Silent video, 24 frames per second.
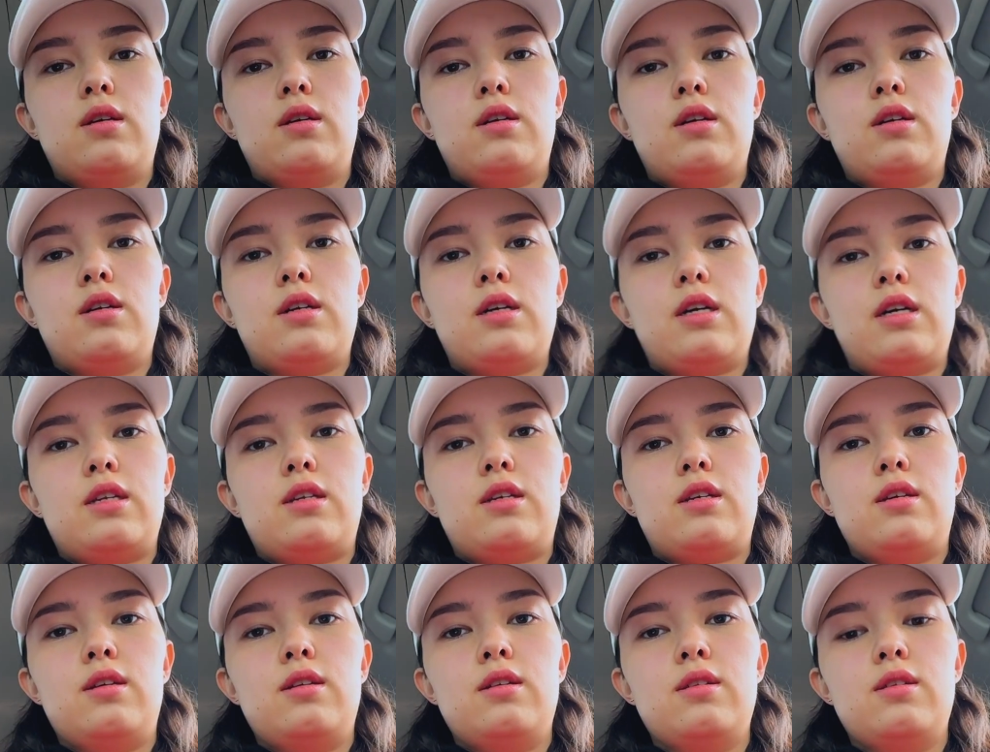all
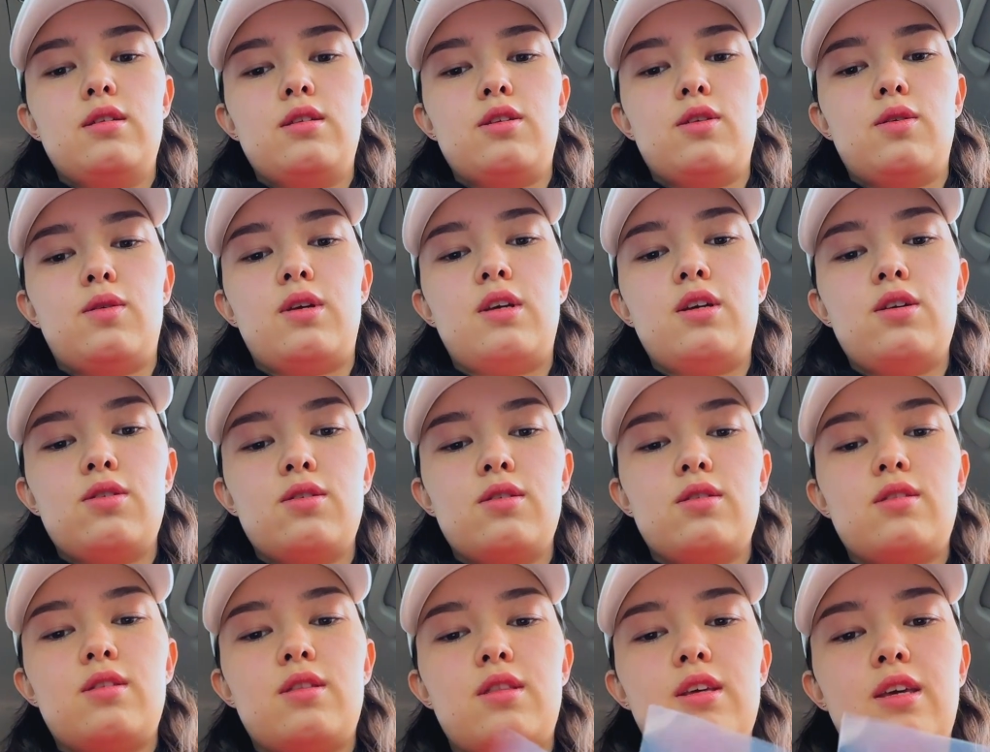right. So
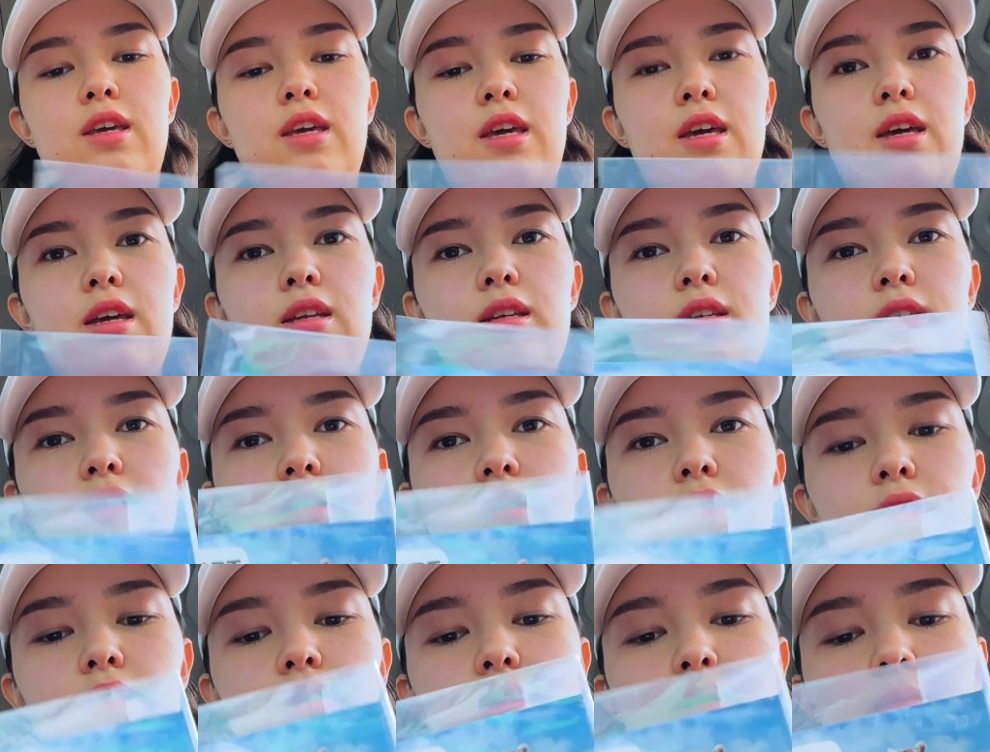here's the kit.
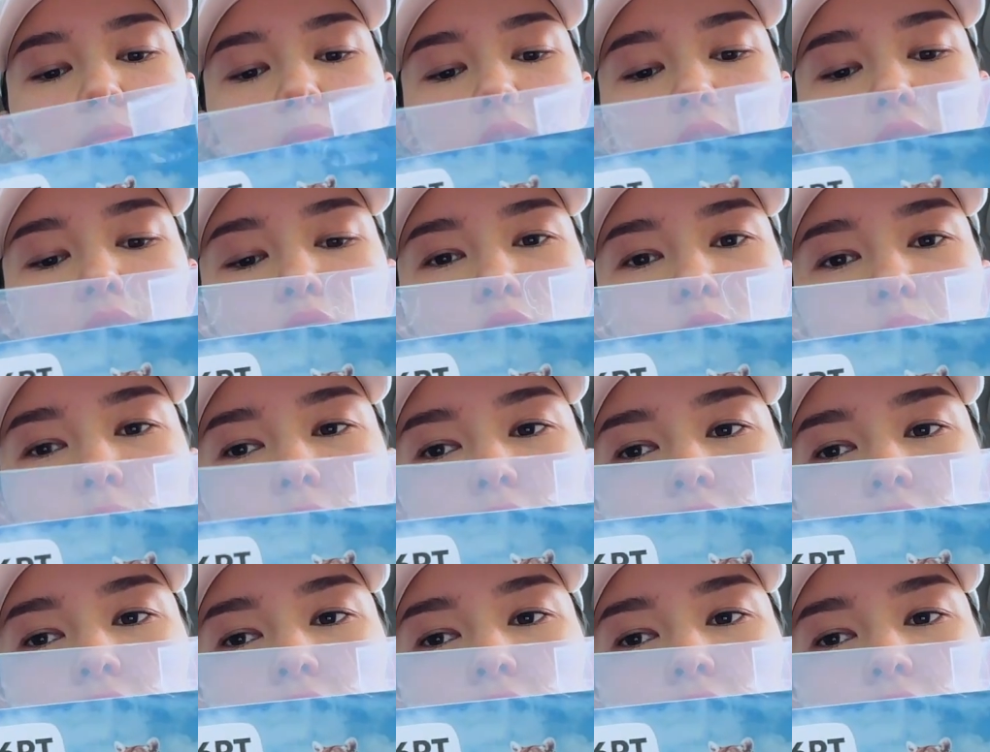I'm gonna open